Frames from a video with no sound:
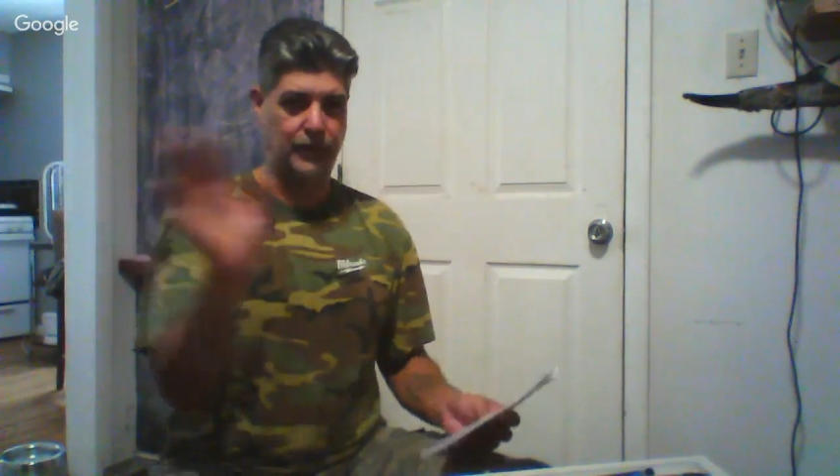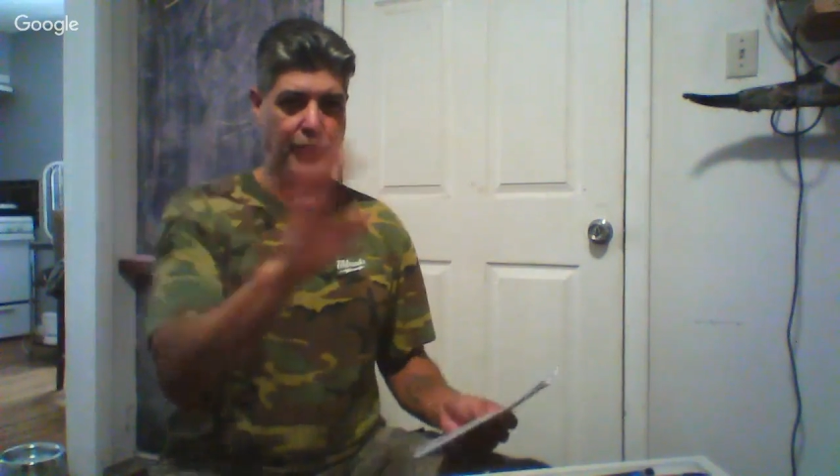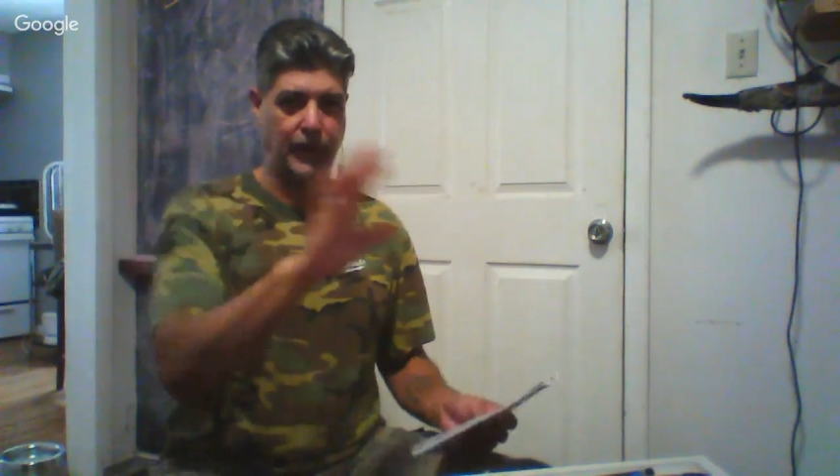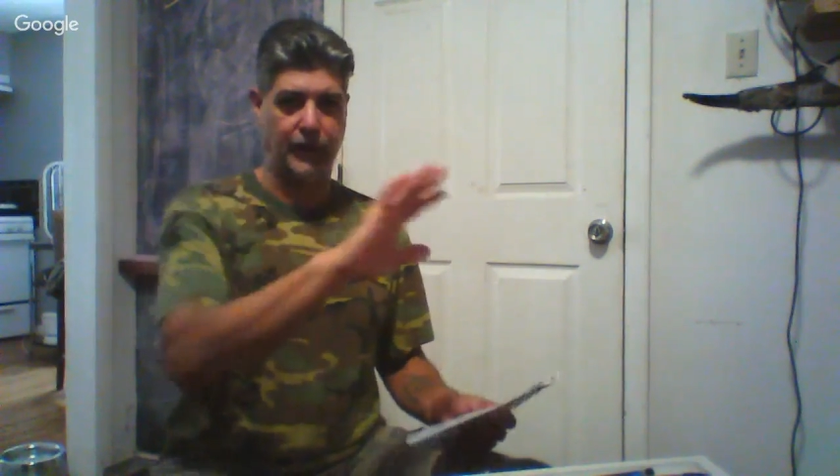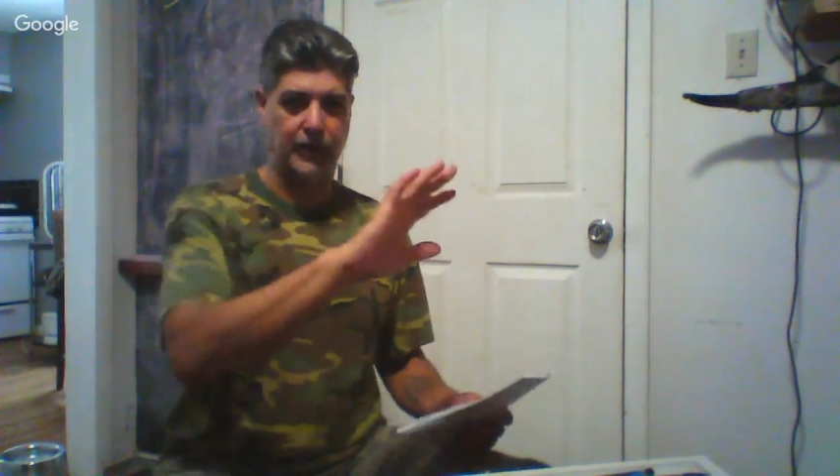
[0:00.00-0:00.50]

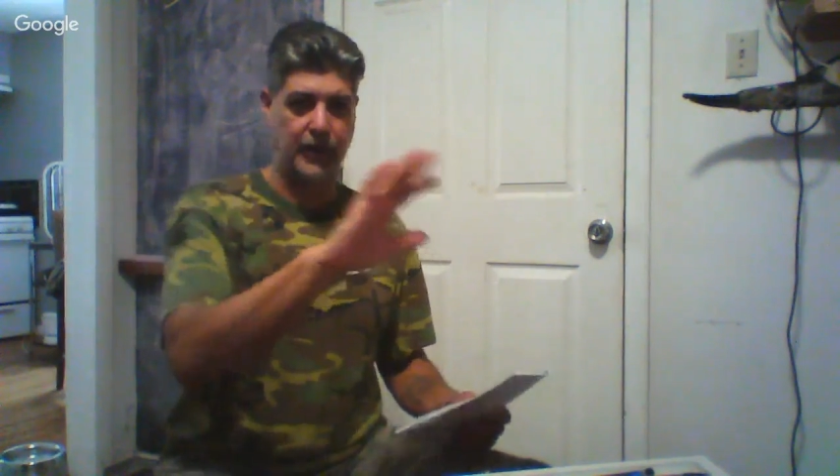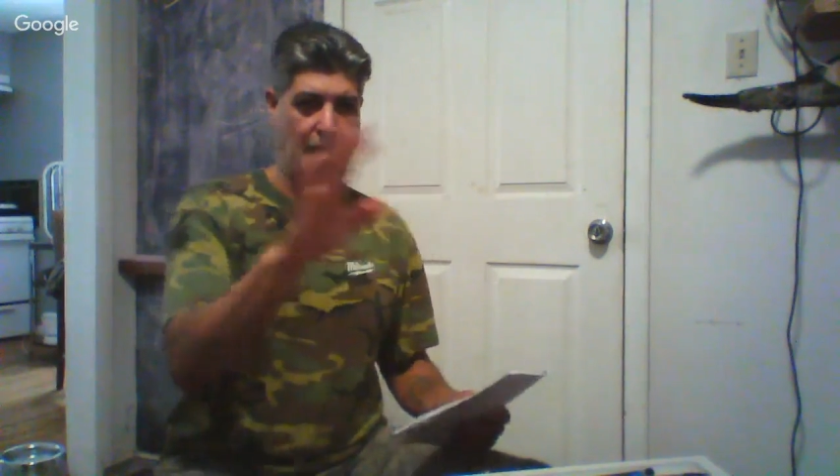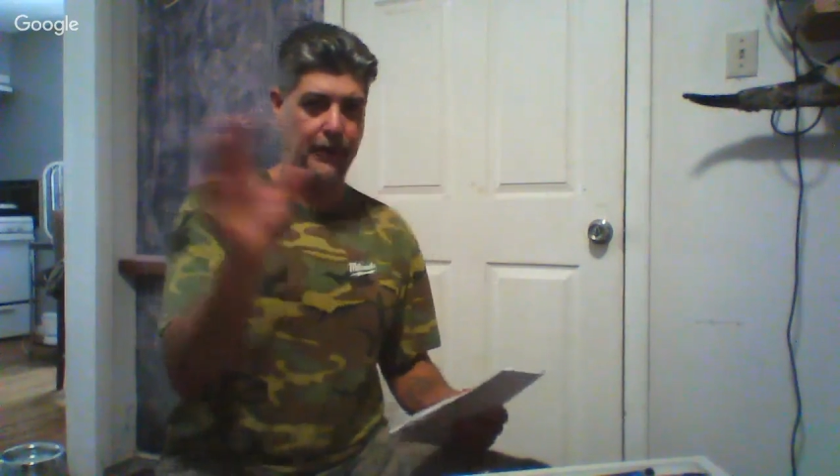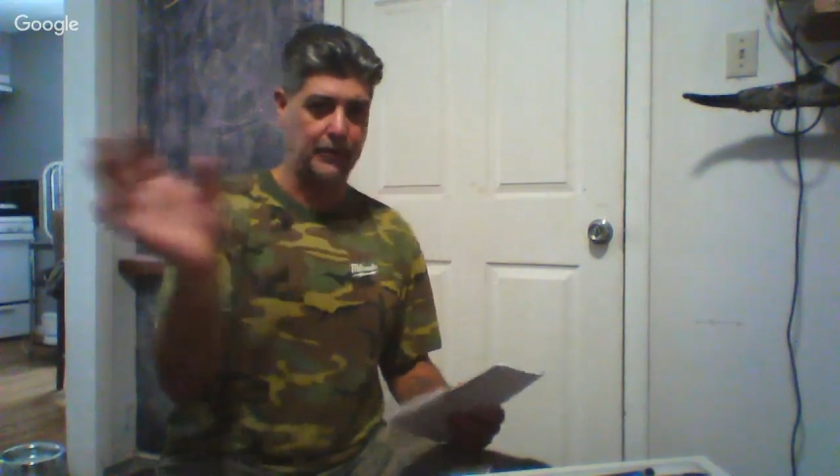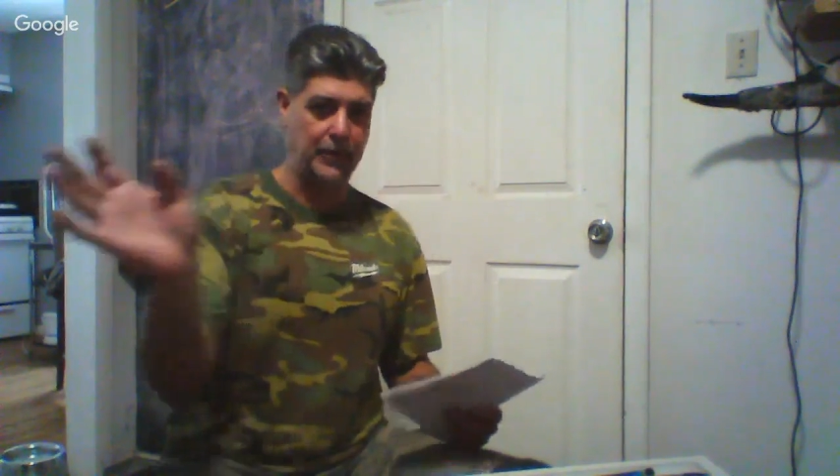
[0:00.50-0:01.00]
starting a
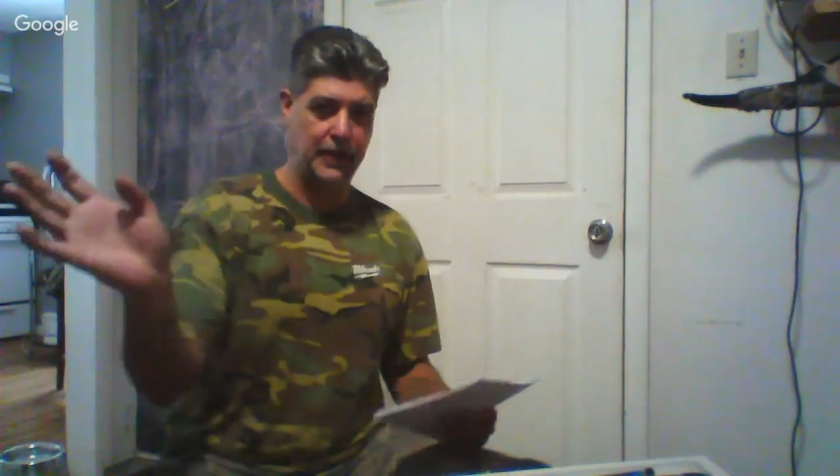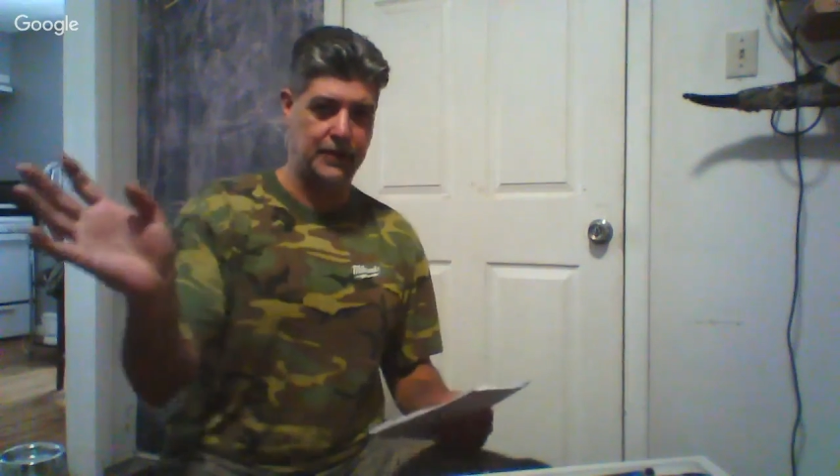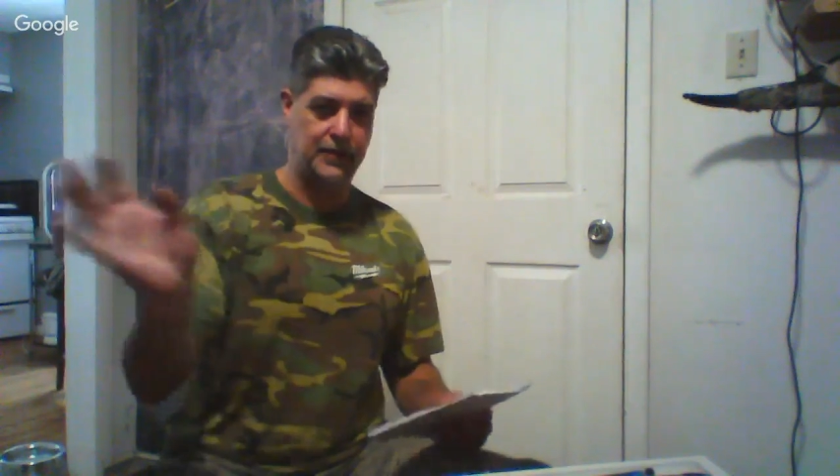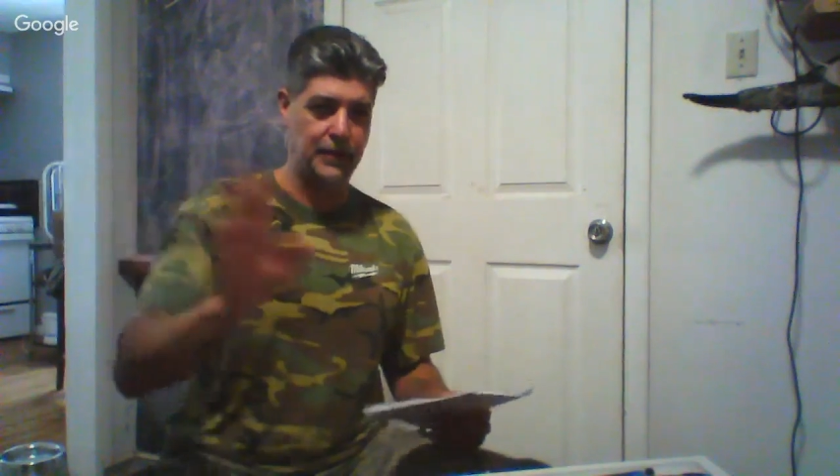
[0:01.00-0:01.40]
comic page,